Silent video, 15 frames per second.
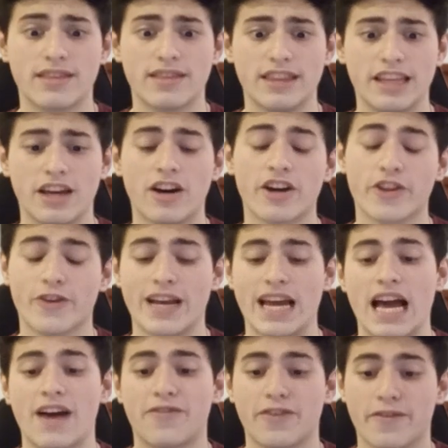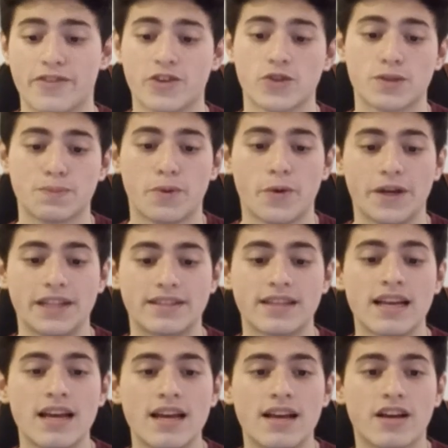The other half of those points
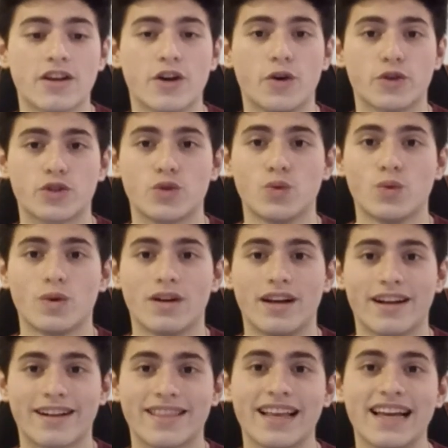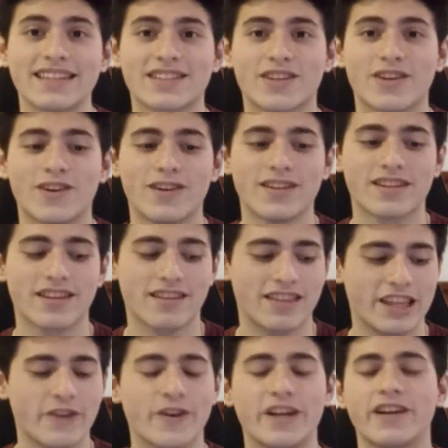go to a class called
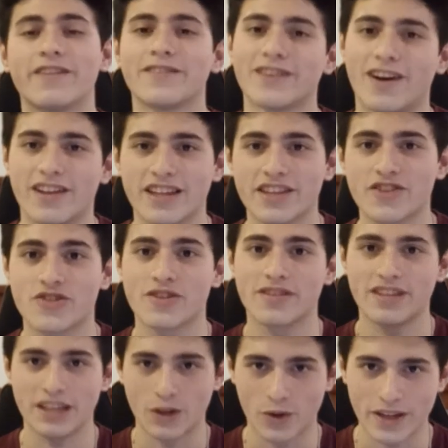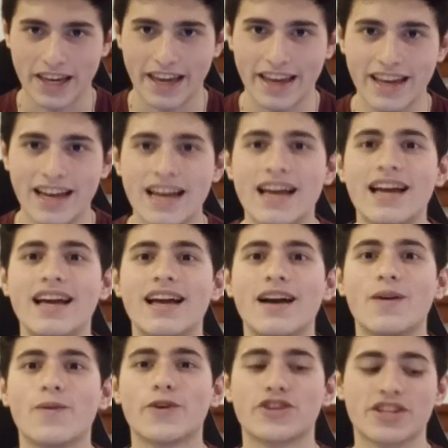Theory of Knowledge, TOK,
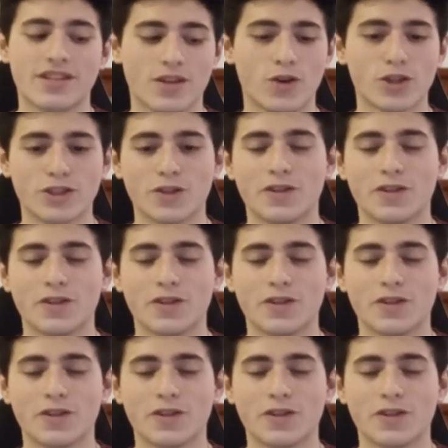which is also